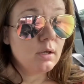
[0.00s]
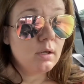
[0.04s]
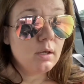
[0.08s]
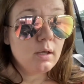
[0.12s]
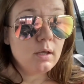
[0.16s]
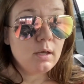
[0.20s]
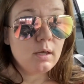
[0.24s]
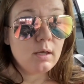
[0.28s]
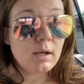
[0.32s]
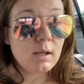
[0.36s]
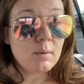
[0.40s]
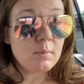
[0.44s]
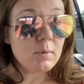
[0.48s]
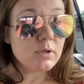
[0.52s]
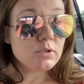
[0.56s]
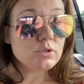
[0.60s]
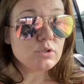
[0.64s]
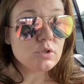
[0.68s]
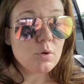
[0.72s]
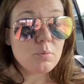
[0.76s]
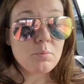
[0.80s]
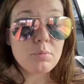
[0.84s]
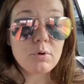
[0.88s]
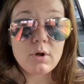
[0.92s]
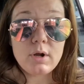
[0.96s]
And I'm
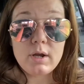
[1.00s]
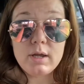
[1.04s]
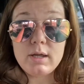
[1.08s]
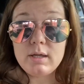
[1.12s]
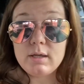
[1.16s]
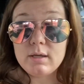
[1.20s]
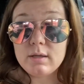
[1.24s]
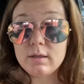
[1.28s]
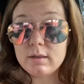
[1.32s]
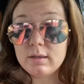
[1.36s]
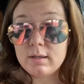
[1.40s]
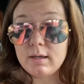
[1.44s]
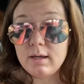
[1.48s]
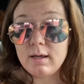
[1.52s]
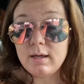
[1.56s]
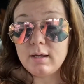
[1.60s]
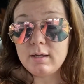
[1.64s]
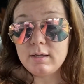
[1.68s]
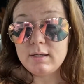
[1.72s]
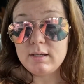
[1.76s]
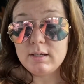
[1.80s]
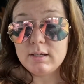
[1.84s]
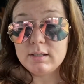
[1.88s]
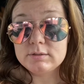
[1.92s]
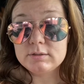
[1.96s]
also praying that
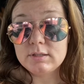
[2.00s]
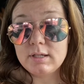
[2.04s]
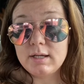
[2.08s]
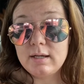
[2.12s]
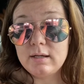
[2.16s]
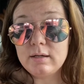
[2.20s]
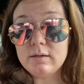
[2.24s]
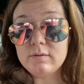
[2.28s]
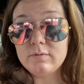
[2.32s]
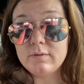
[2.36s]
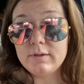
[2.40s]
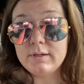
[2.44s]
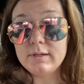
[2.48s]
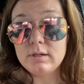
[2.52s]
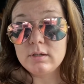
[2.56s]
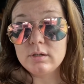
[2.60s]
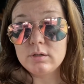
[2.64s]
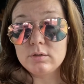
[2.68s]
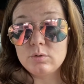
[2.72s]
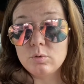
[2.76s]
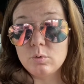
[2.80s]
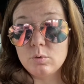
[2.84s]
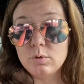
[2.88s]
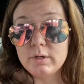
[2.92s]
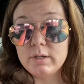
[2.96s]
he doesn't have like a
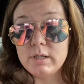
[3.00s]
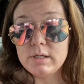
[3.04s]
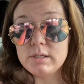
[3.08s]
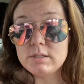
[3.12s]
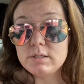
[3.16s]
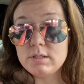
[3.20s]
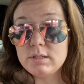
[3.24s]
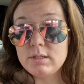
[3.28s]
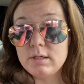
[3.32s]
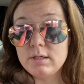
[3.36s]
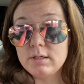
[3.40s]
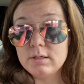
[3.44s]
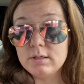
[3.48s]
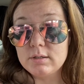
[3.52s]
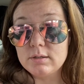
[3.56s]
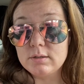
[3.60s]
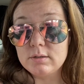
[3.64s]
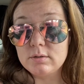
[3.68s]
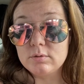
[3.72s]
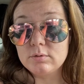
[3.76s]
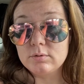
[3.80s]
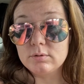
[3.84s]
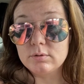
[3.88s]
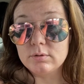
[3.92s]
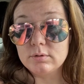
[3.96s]
torn ACL
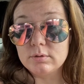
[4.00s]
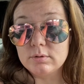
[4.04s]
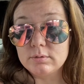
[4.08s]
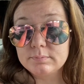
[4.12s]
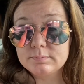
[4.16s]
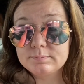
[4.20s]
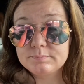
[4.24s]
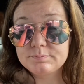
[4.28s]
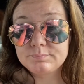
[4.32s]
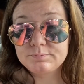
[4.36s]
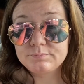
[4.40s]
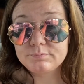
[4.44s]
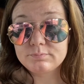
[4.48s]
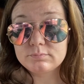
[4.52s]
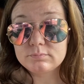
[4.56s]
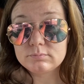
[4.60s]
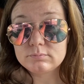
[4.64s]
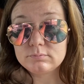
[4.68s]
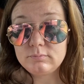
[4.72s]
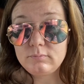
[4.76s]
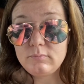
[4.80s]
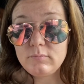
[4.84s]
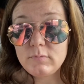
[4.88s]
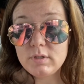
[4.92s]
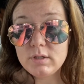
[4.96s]
or
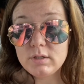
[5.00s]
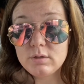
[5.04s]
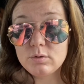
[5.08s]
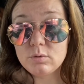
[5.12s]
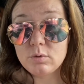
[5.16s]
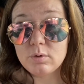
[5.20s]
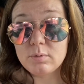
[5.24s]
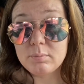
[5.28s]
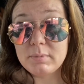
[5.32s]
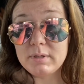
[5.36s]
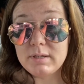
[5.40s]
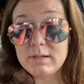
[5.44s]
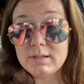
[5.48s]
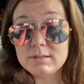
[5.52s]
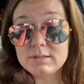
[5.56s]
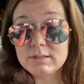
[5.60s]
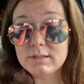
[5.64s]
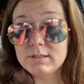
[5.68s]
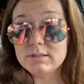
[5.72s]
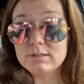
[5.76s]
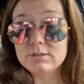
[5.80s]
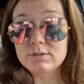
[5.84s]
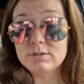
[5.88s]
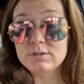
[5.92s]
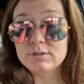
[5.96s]
torn
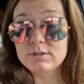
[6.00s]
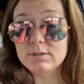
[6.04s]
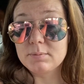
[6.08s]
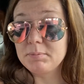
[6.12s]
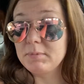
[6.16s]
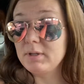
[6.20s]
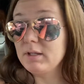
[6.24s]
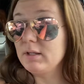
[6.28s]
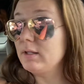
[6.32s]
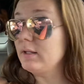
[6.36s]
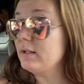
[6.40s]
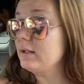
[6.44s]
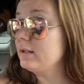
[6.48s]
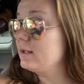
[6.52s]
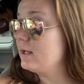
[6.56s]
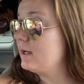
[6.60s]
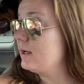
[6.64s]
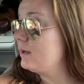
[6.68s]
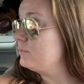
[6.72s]
meniscus or something like that